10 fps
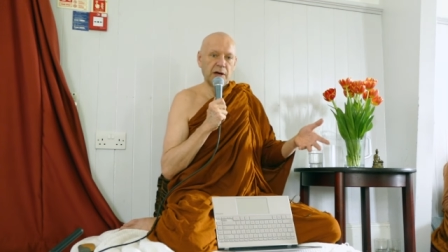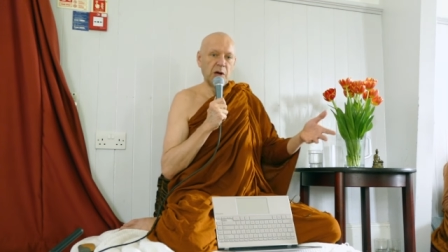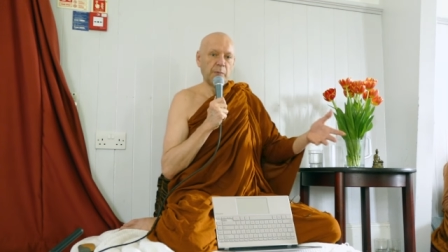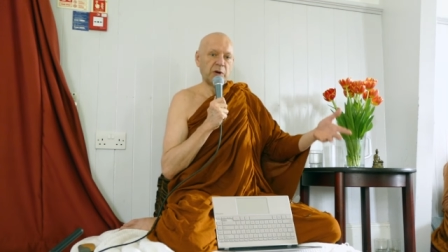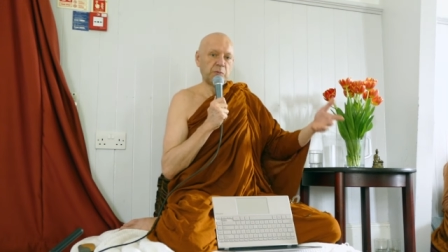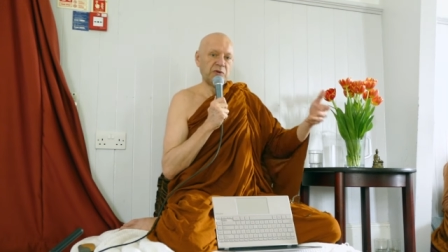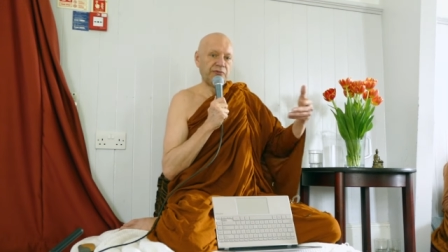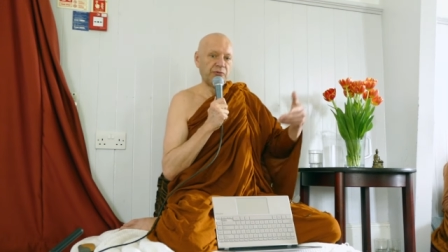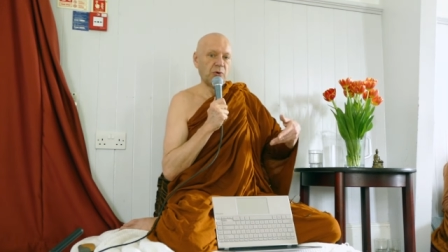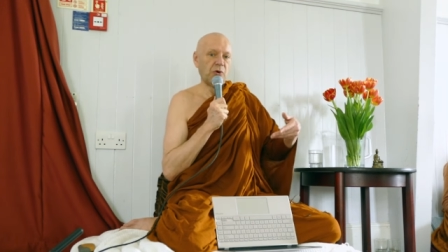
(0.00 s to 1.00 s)
But
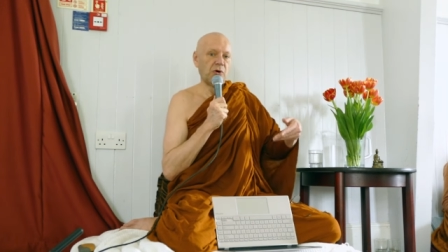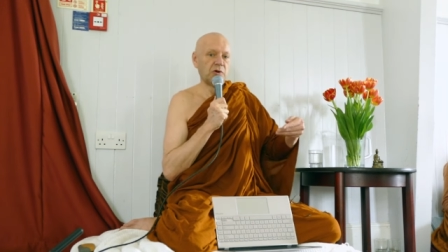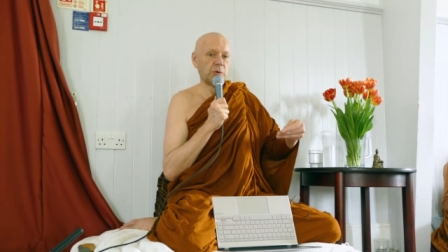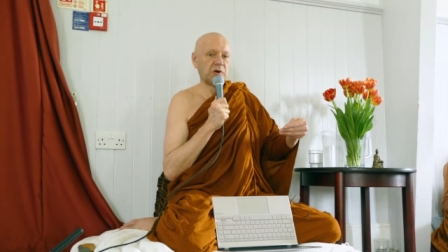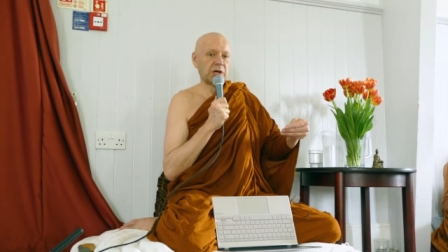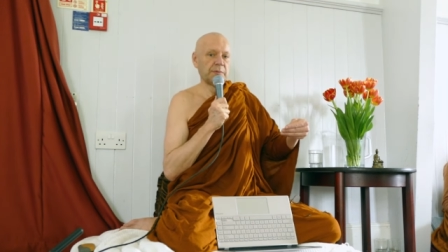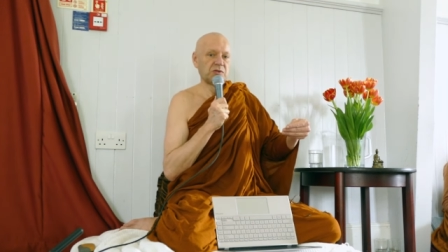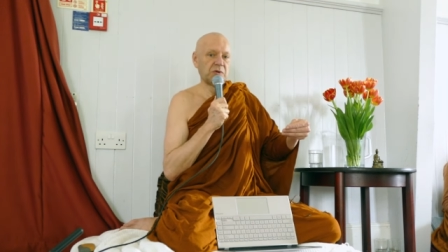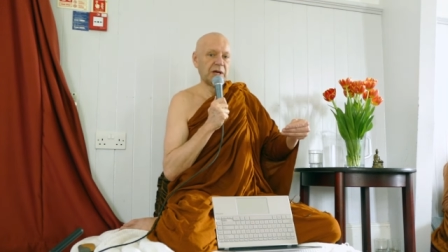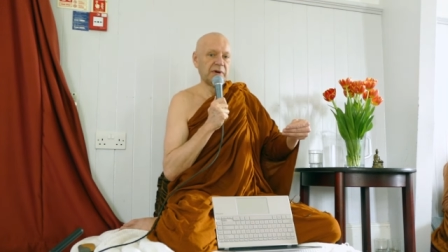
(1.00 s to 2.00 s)
before you become a
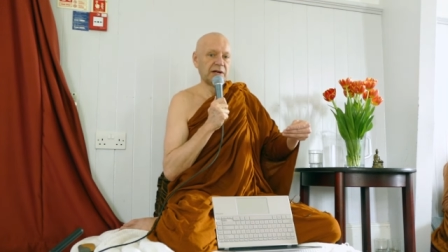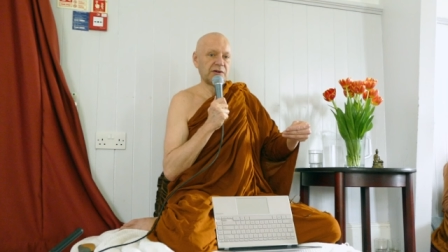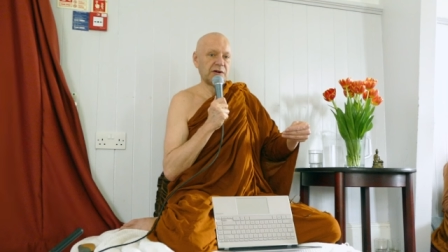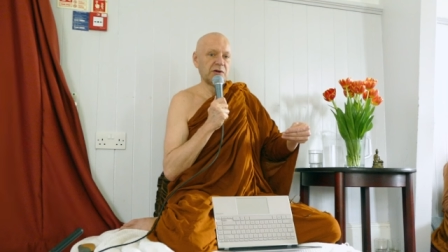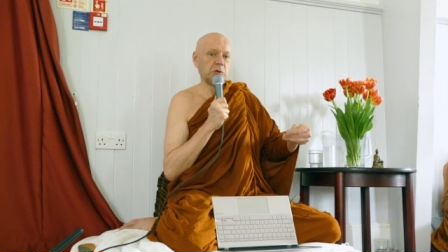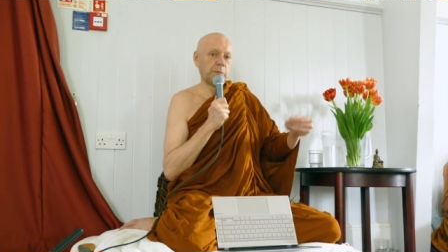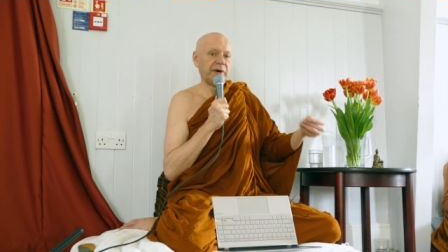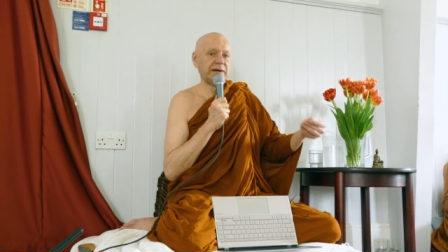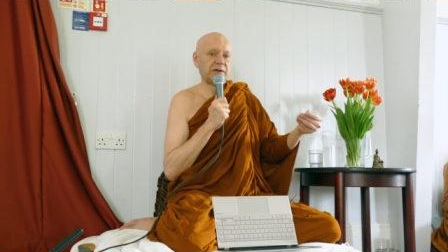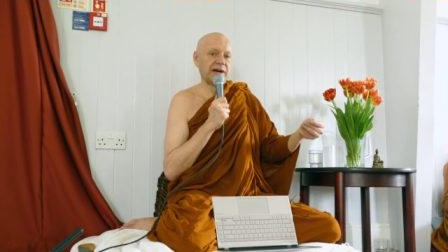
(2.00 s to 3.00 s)
stream actor, you
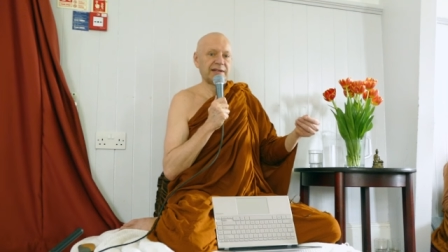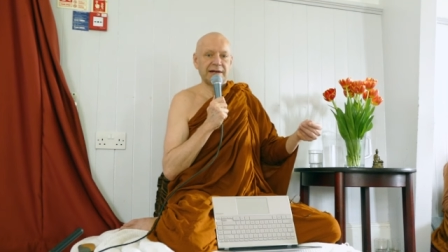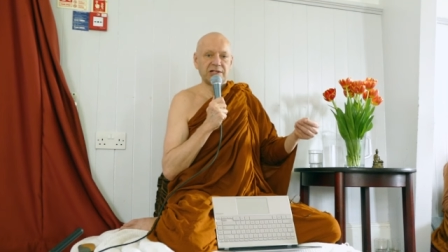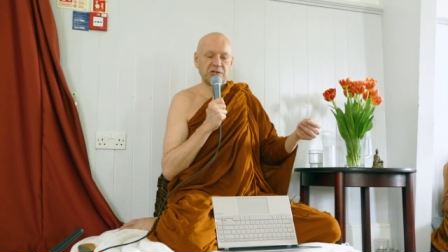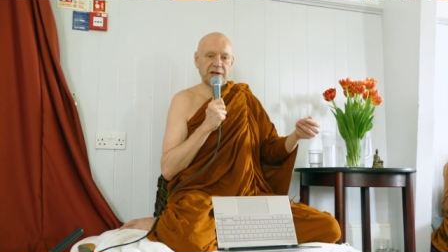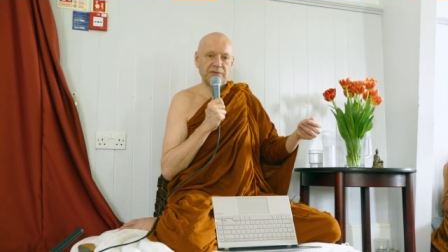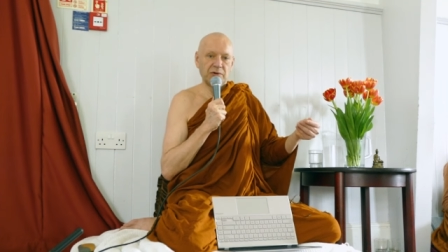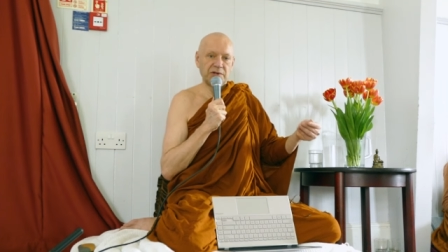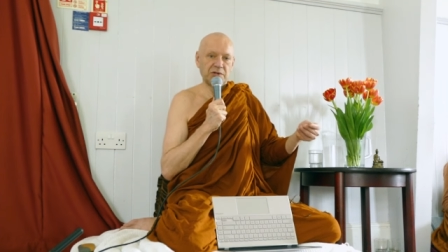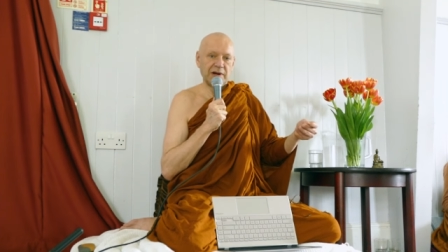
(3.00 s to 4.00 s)
better attach to that
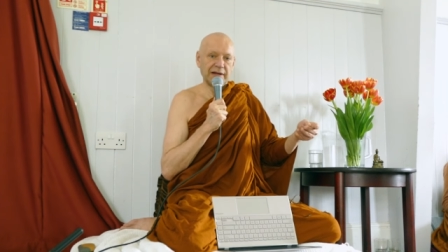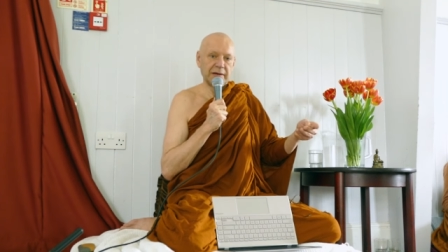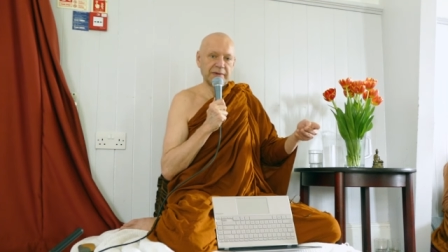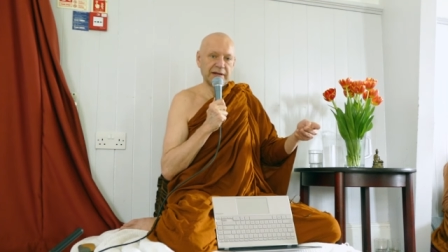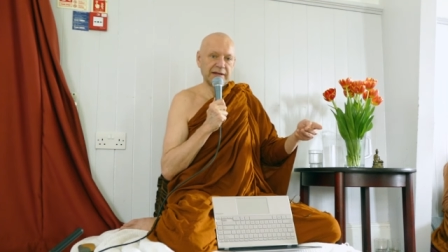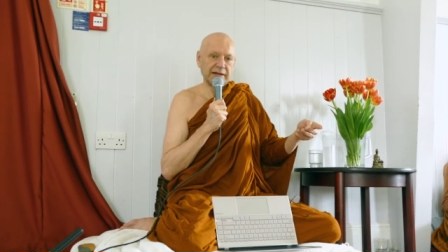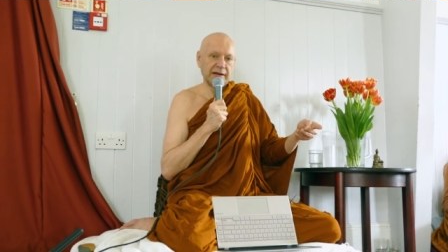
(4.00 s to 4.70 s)
virtue a little bit.